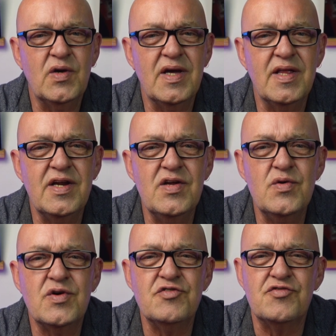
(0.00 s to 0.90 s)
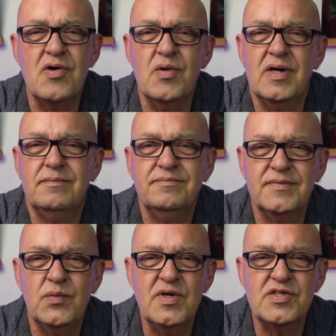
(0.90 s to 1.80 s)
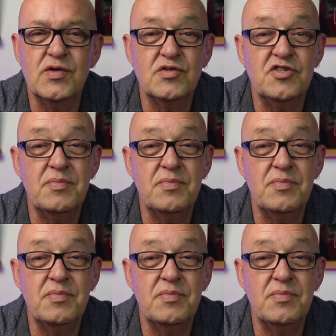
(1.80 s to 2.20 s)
look at the new controller, which looks to